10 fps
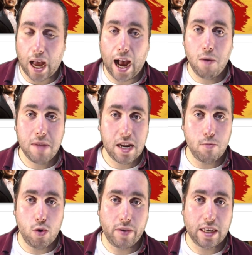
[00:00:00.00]
how many
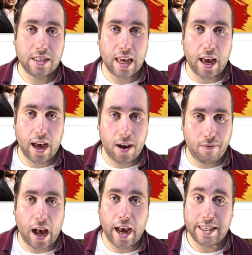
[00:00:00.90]
movies
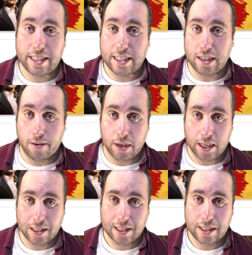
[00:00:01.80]
have I seen of
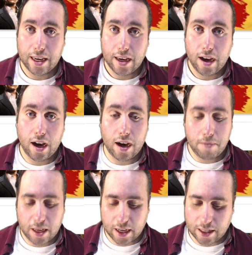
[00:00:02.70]
his?
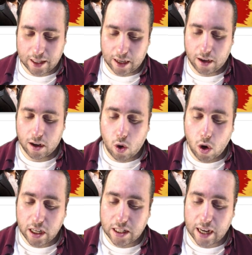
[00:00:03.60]
Because according to